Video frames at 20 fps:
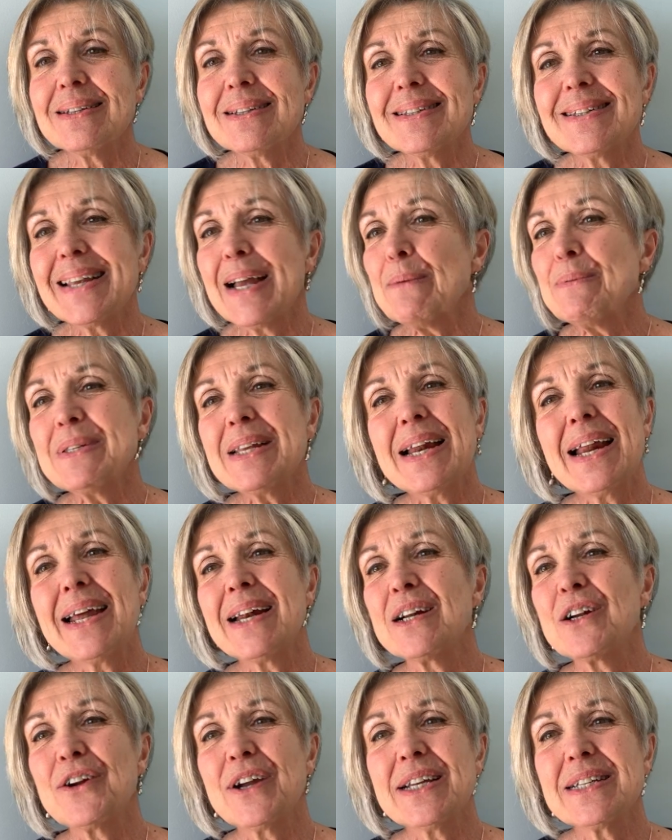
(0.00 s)
Samson
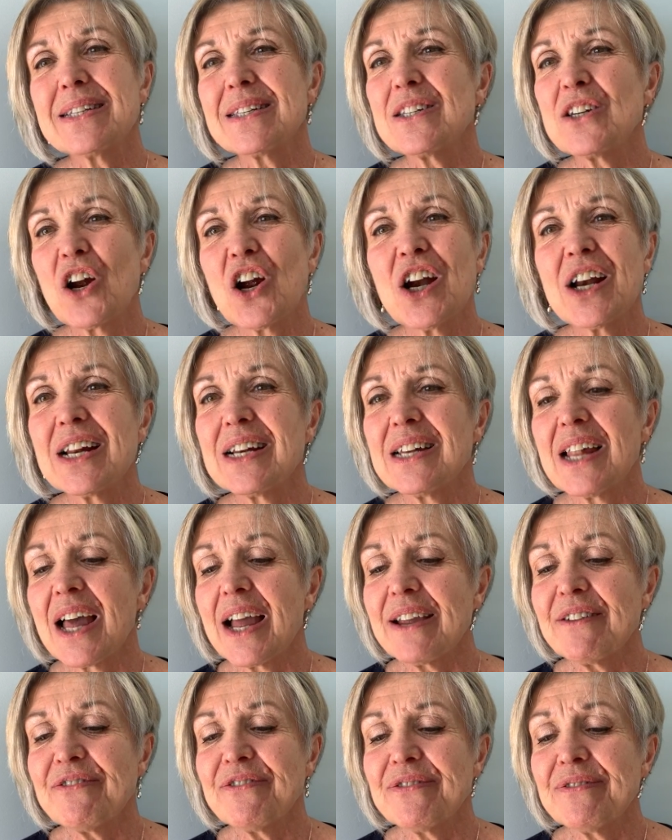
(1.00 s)
had a great start in
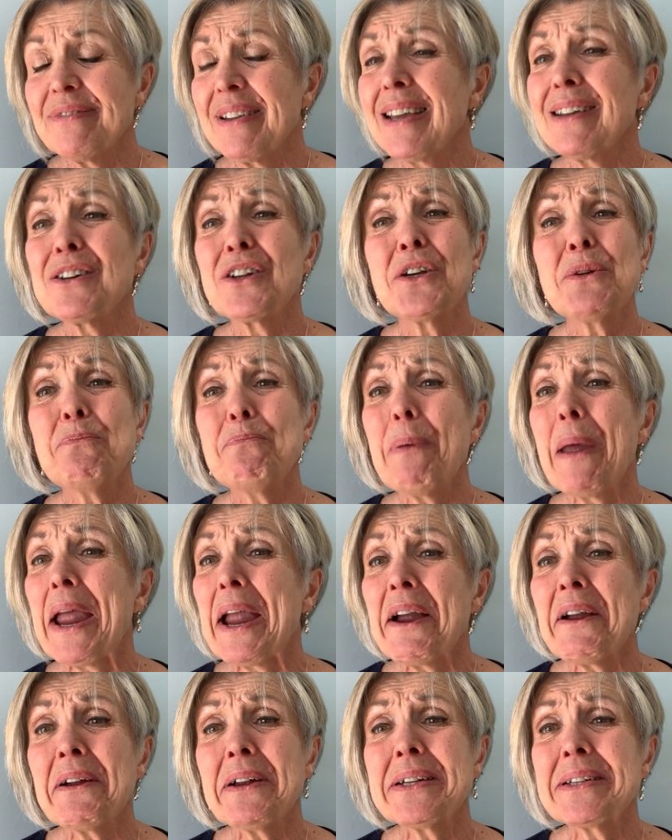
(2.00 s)
life. He had good
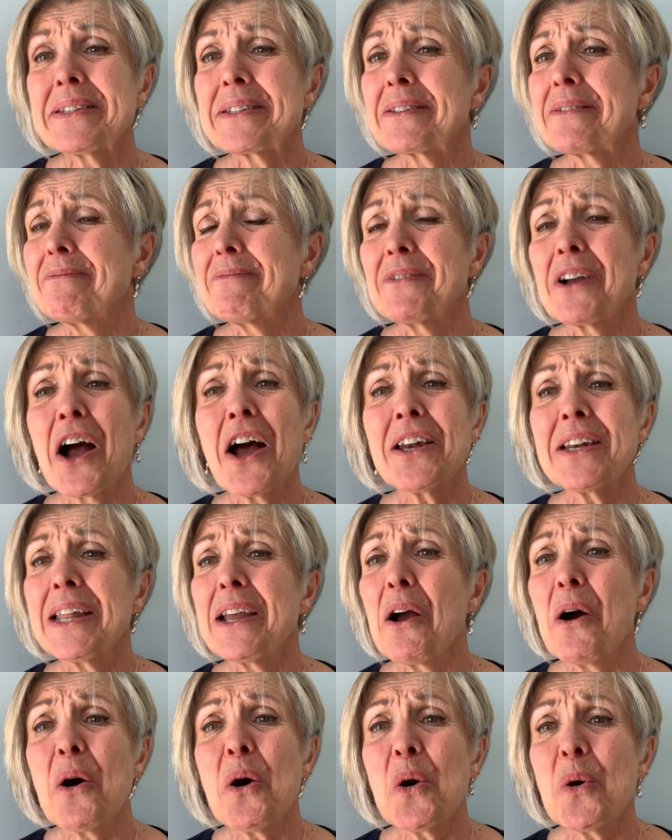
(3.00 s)
parents,
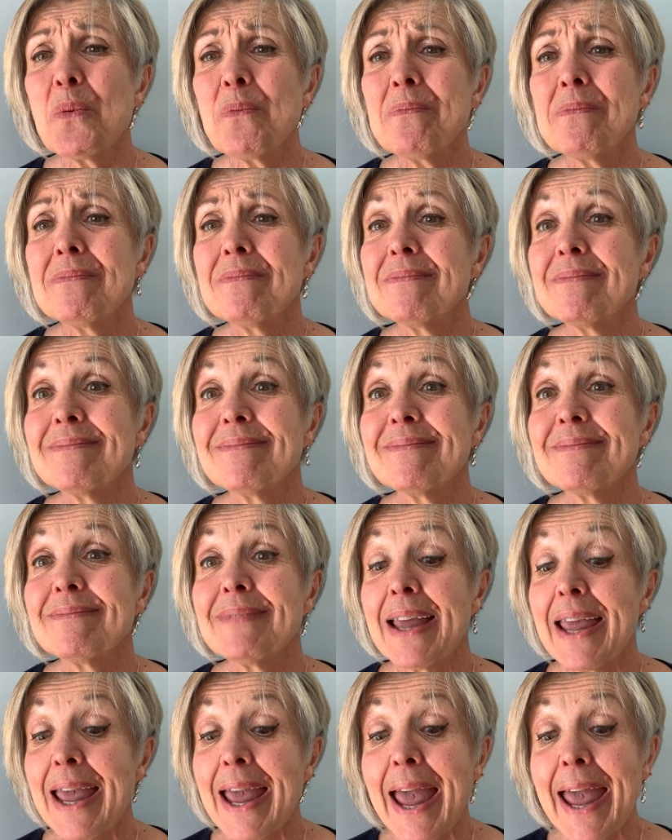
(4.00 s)
godly home.
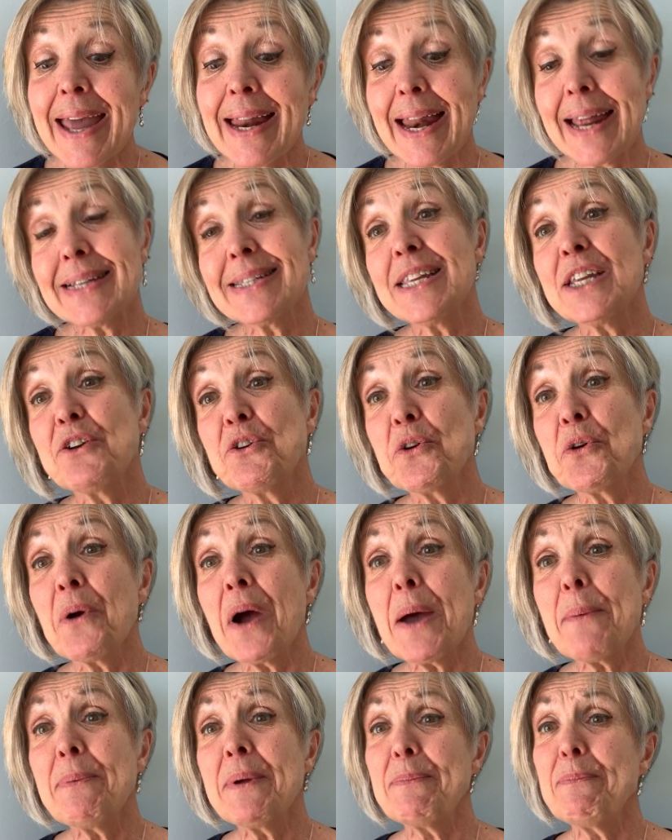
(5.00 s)
And as he grew
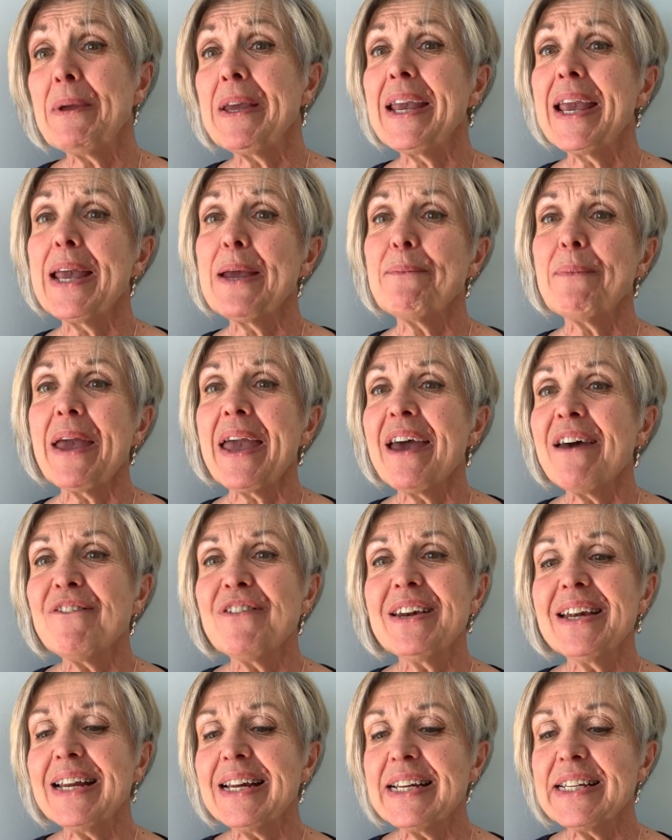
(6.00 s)
up, it became
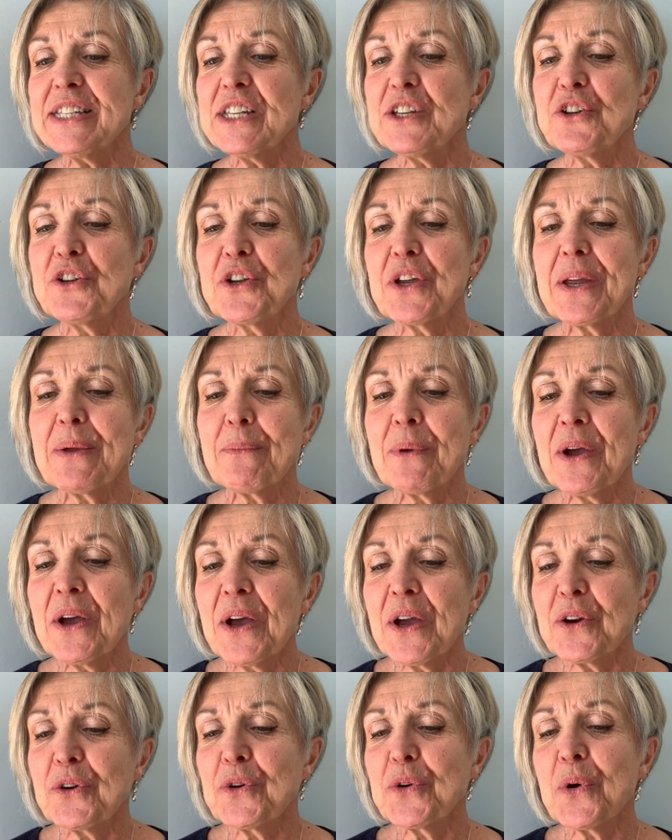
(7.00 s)
evident as he
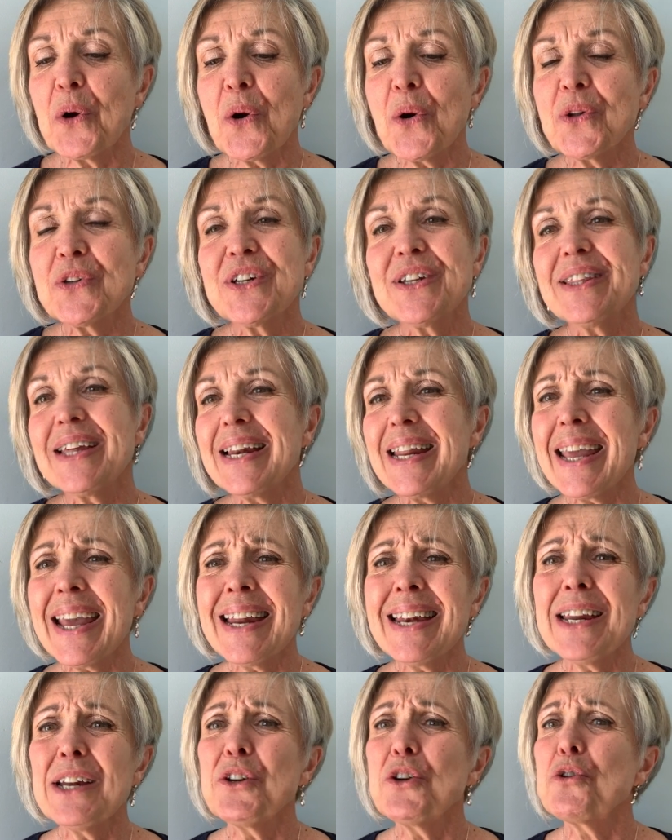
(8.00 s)
grew older that he
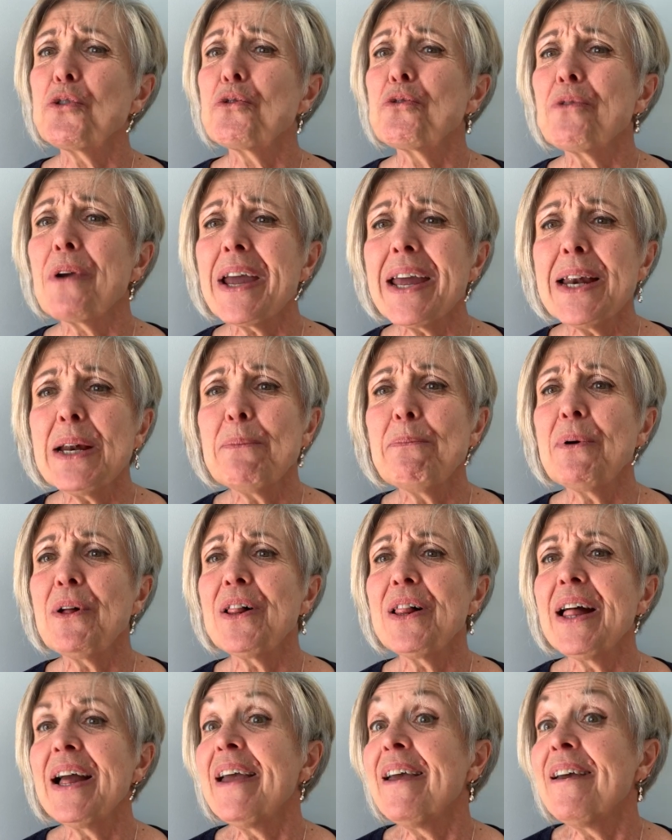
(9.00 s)
had incredible